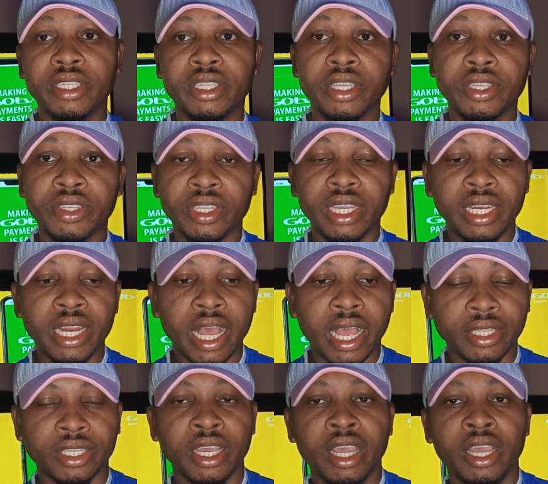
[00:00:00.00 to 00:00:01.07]
the thing, saying
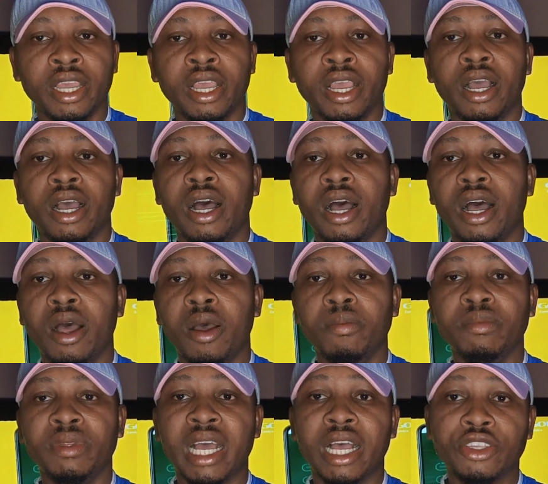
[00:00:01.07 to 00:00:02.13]
that
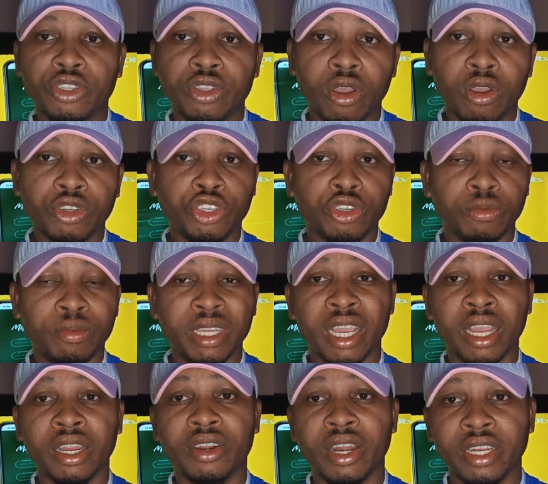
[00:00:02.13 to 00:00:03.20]
um, that song should
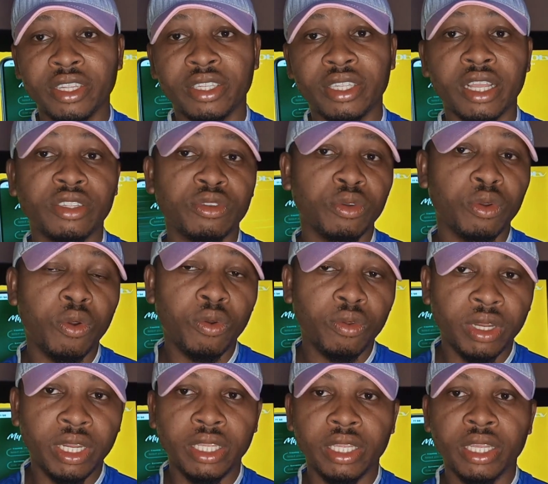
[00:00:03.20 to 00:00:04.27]
be credited to
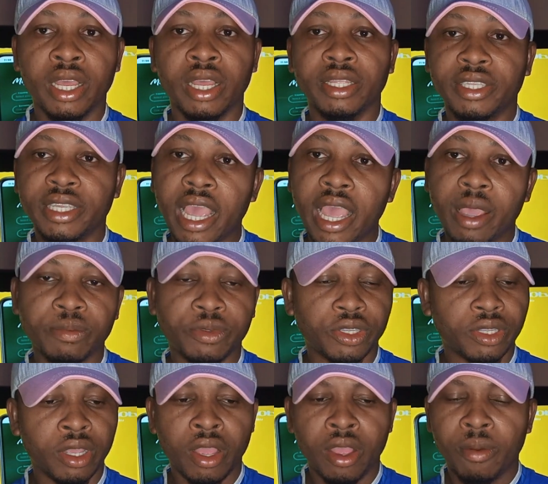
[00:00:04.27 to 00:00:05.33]
only
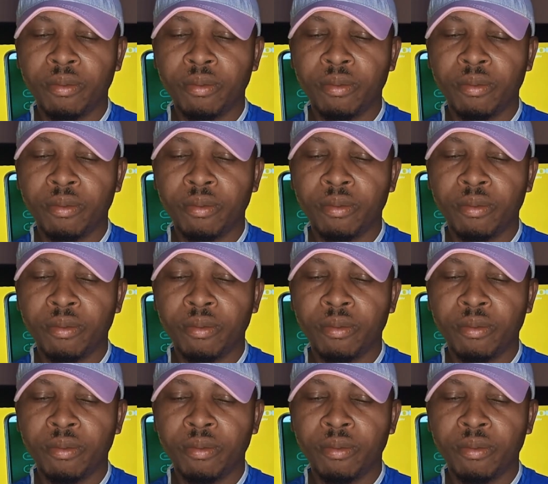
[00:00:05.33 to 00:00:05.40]
Tems.